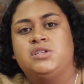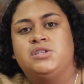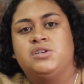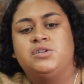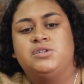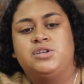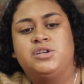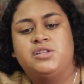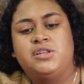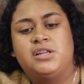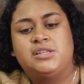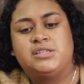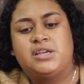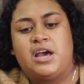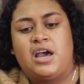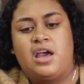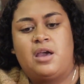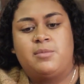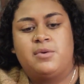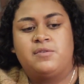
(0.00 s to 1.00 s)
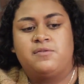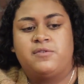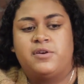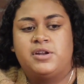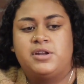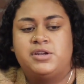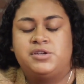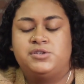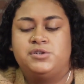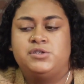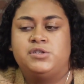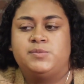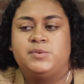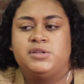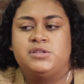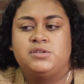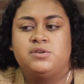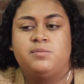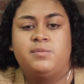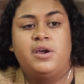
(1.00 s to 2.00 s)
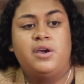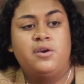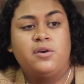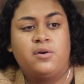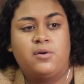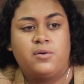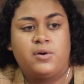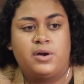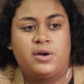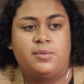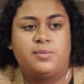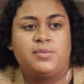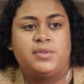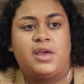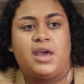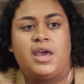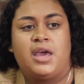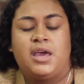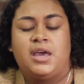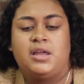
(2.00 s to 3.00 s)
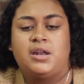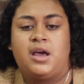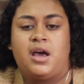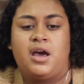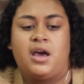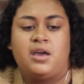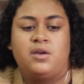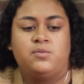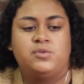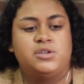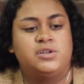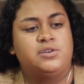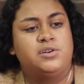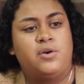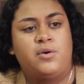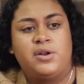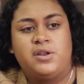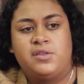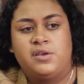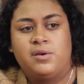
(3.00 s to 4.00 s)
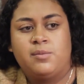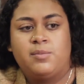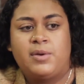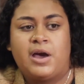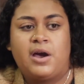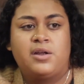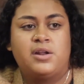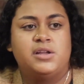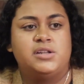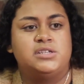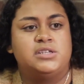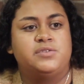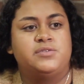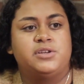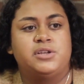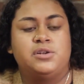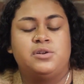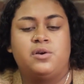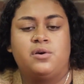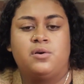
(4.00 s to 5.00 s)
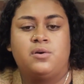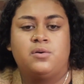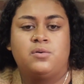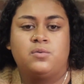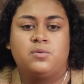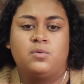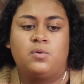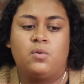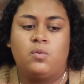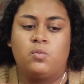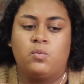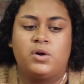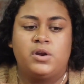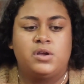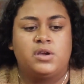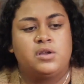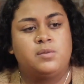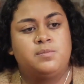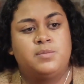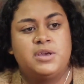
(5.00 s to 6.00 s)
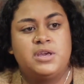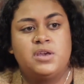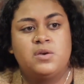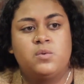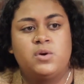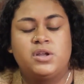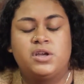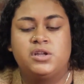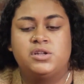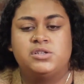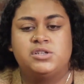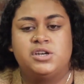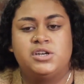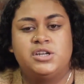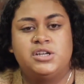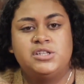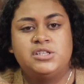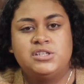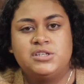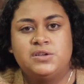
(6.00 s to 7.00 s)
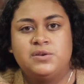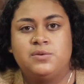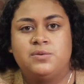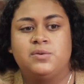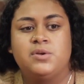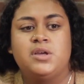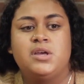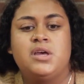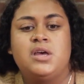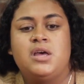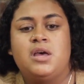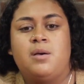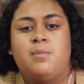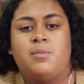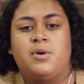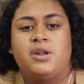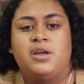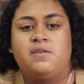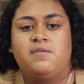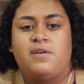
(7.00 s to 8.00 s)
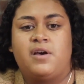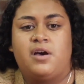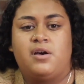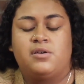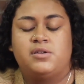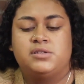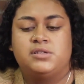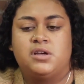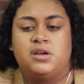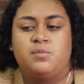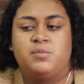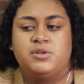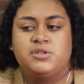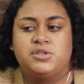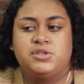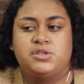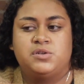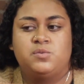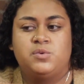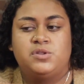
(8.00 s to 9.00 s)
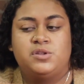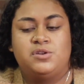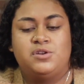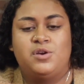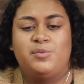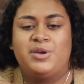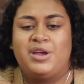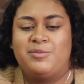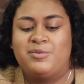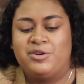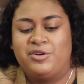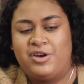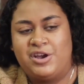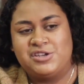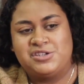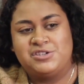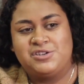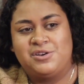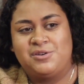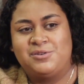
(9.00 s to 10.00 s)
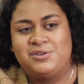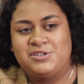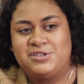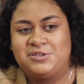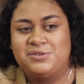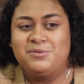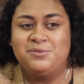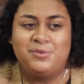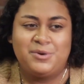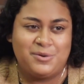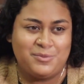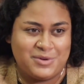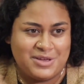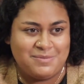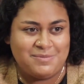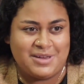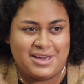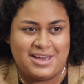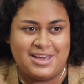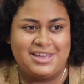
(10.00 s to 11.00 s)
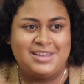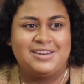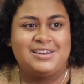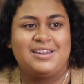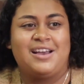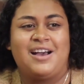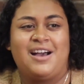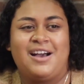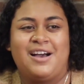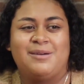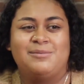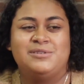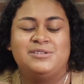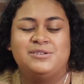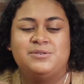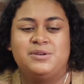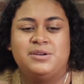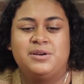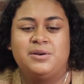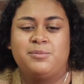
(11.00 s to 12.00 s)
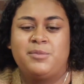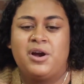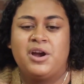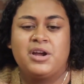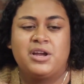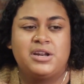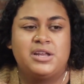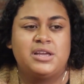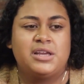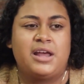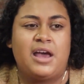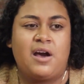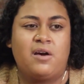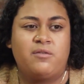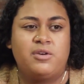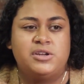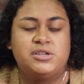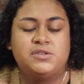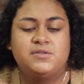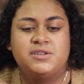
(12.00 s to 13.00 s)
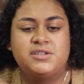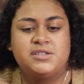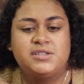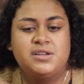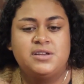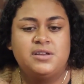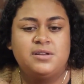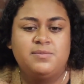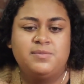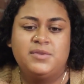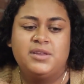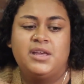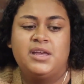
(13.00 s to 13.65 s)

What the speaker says: So during that time, a friend introduced me to AmeriCorps, and I didn't know anything about it, didn't really know what it could be and what it can turn into. But I found a position with the New York Immigration Coalition where we met, doing marketing and outreach VISTA.